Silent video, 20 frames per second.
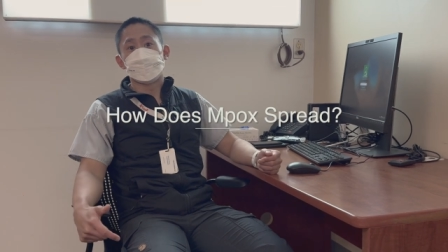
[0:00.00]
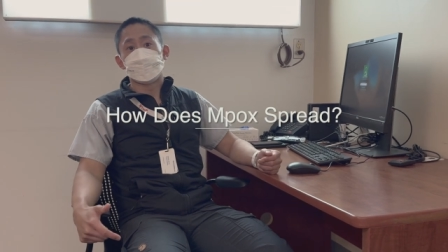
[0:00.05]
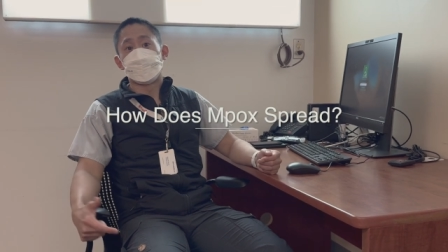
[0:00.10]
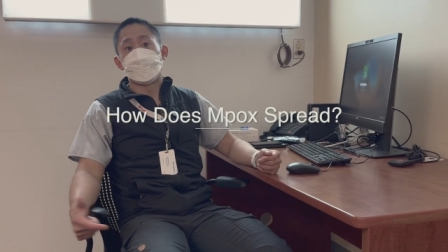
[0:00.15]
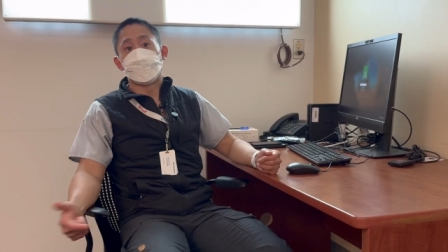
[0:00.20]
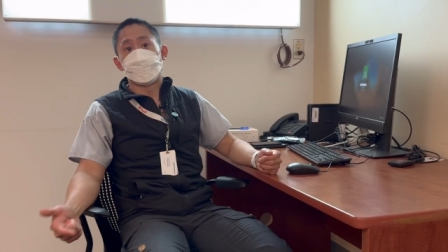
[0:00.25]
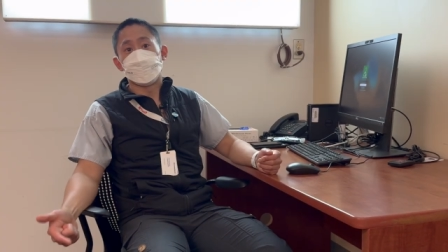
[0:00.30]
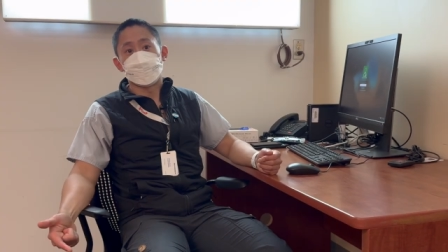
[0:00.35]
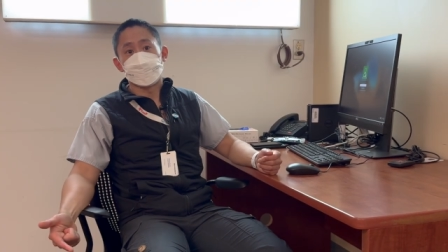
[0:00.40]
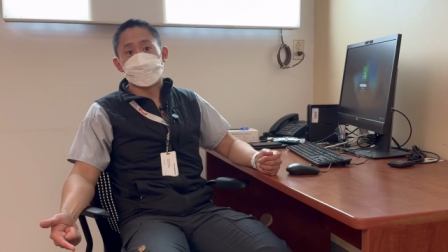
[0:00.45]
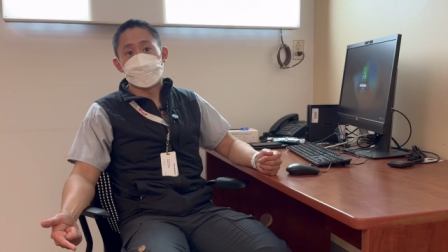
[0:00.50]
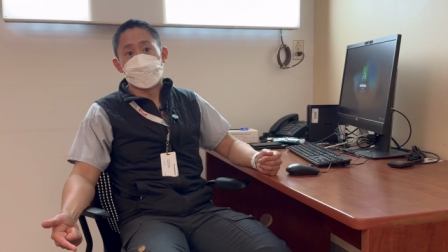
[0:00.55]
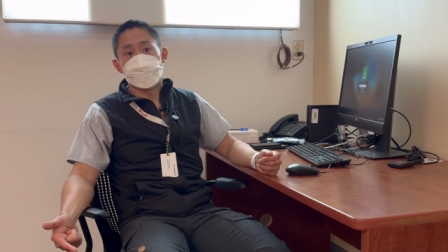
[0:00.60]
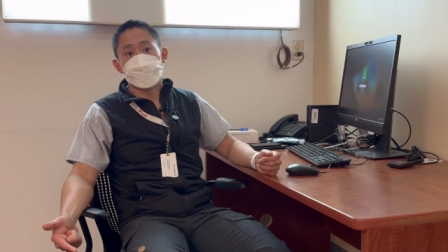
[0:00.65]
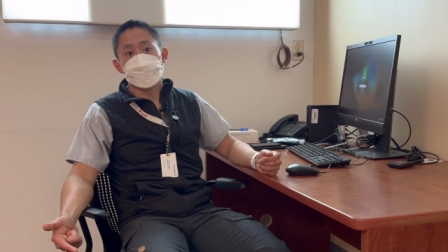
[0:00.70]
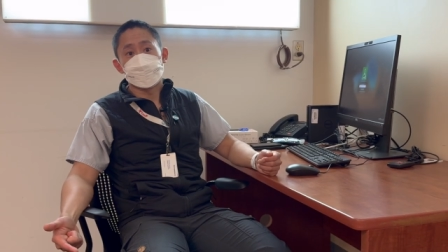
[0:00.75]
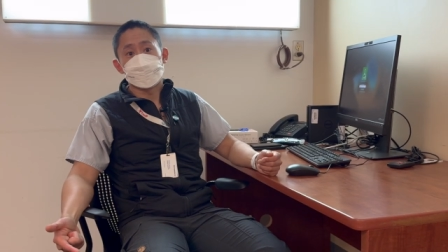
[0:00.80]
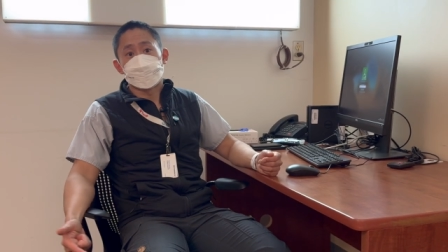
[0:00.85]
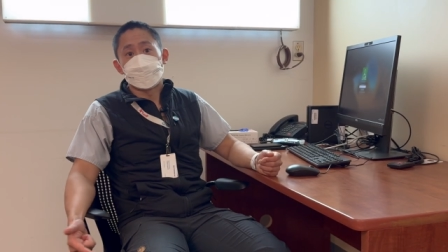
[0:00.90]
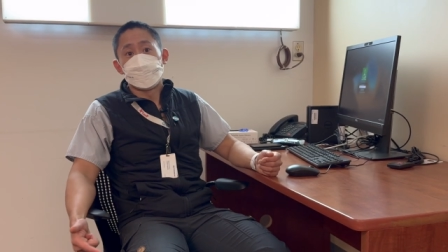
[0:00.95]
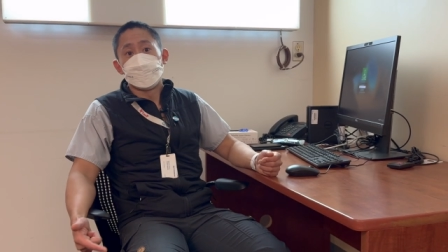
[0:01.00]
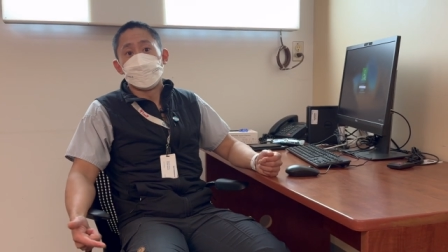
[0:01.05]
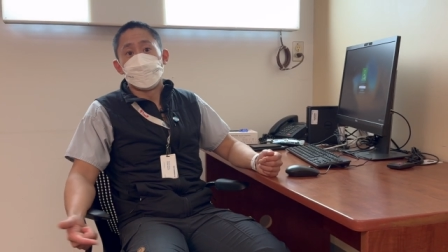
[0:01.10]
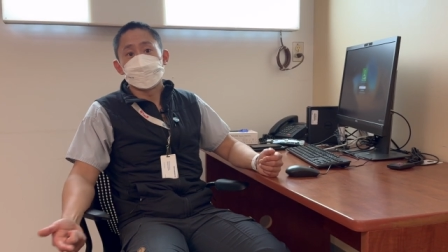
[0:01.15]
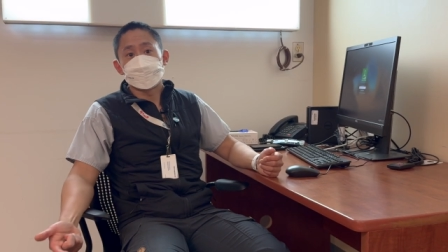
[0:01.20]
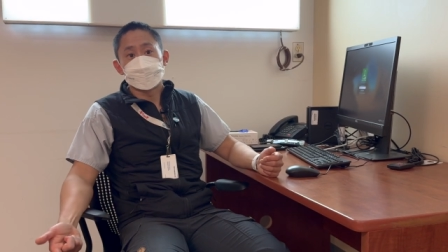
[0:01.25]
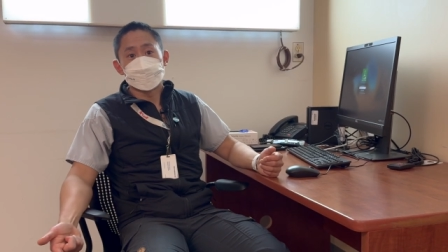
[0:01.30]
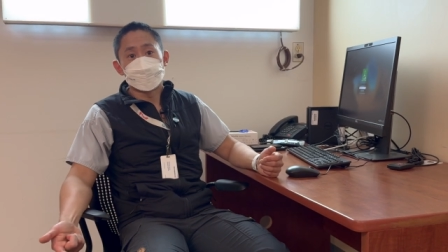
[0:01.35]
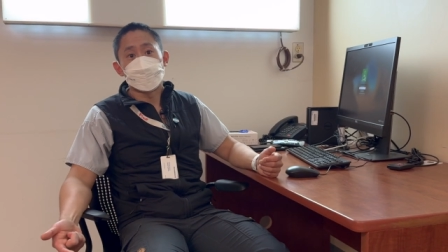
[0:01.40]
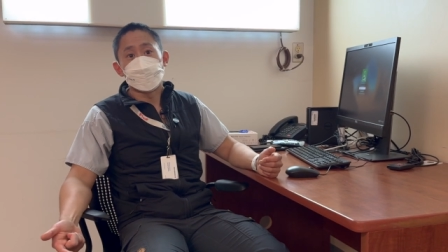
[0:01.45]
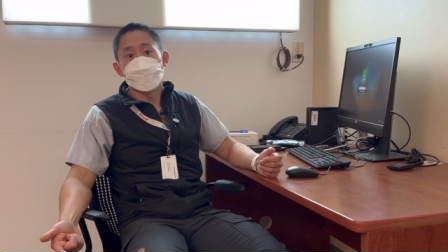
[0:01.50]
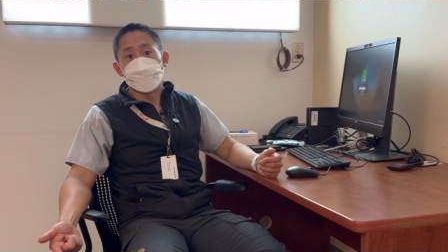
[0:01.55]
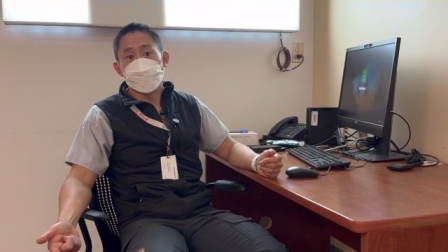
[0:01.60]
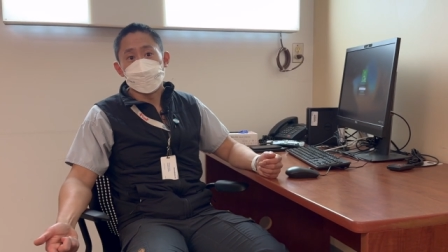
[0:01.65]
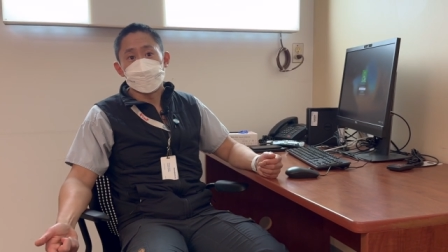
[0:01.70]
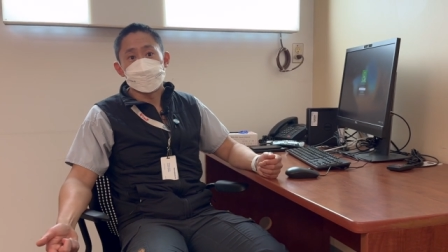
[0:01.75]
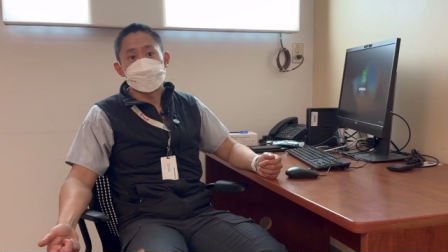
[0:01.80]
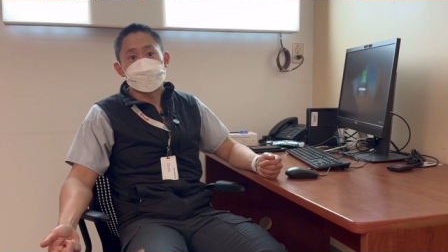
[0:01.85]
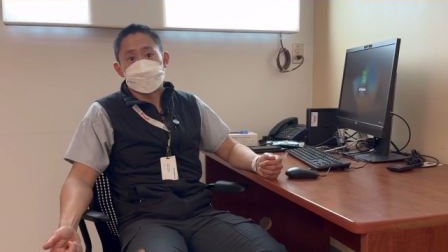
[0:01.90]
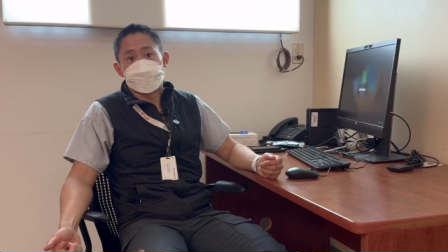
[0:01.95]
to boil it down, there are multiple
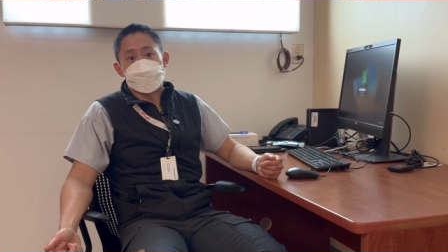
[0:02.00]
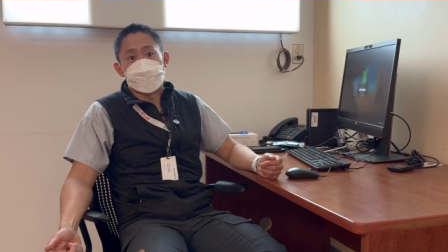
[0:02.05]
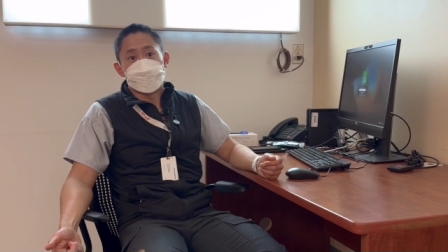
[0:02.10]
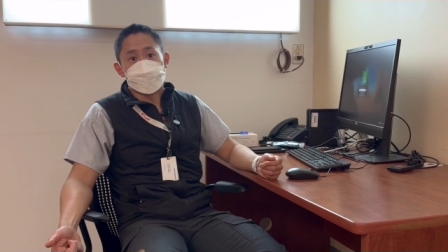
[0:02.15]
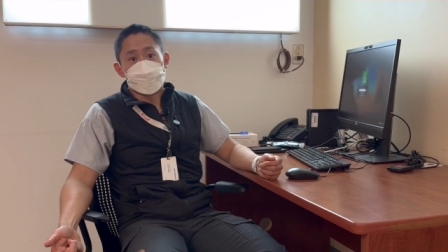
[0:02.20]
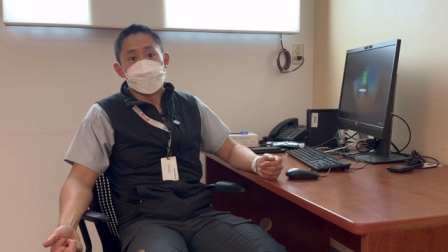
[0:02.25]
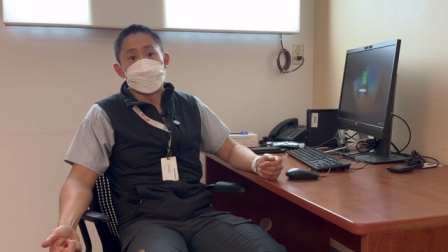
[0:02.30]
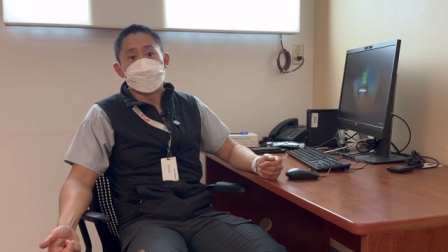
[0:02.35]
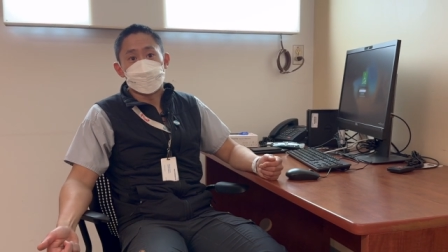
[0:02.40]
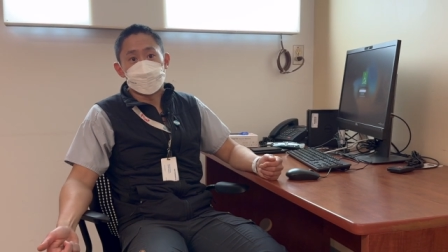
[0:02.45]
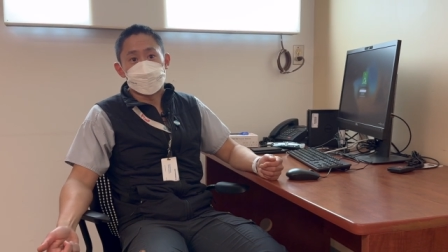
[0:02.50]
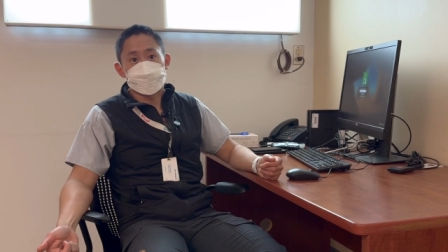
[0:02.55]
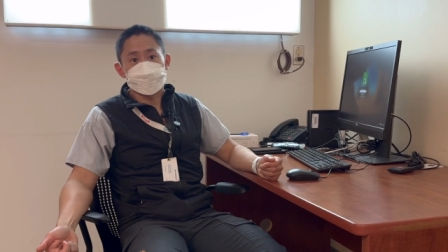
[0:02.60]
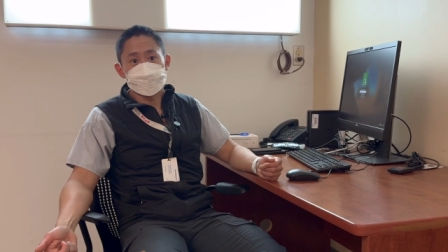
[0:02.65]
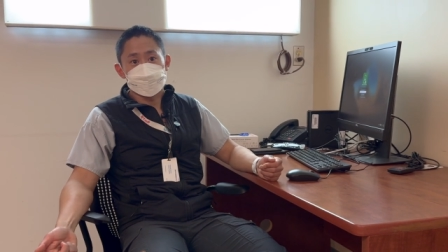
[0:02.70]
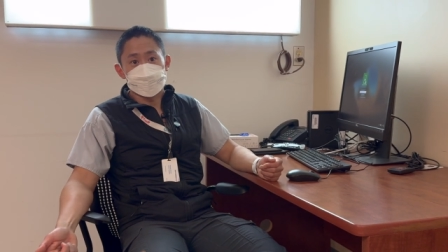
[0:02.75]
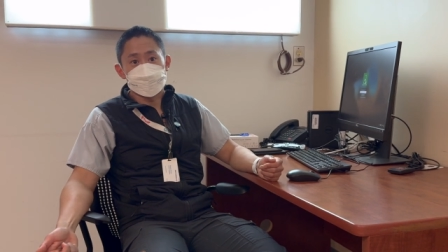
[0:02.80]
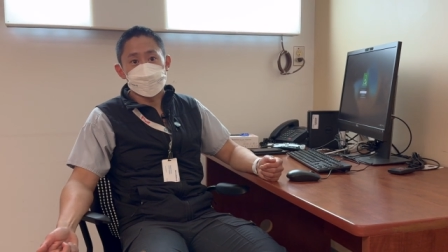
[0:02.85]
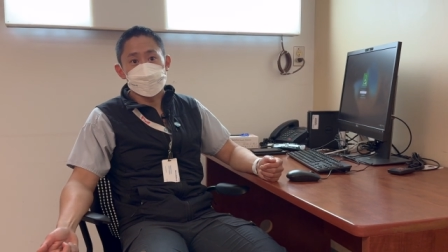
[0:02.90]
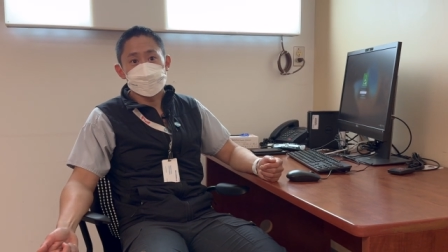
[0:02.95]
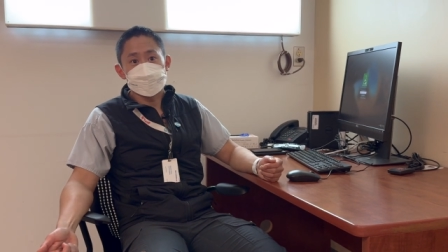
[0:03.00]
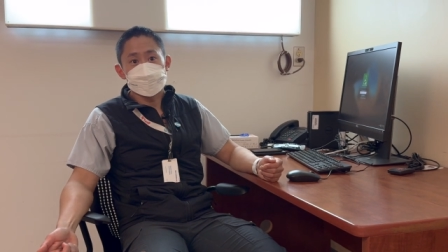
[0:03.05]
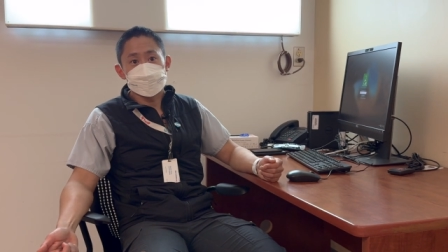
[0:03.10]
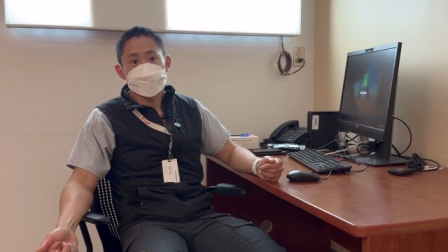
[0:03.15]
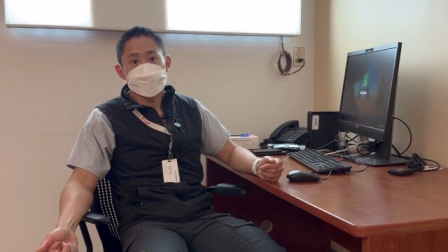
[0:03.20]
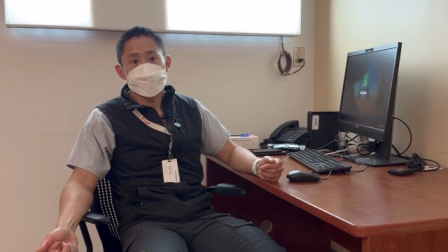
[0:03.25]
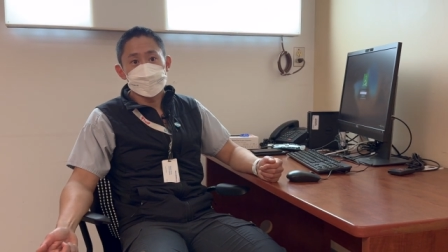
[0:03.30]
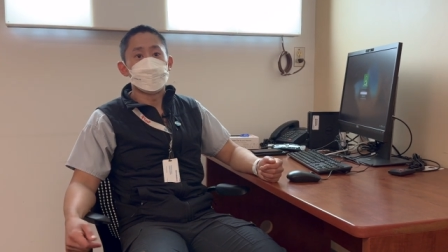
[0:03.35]
ways that Mpox spreads.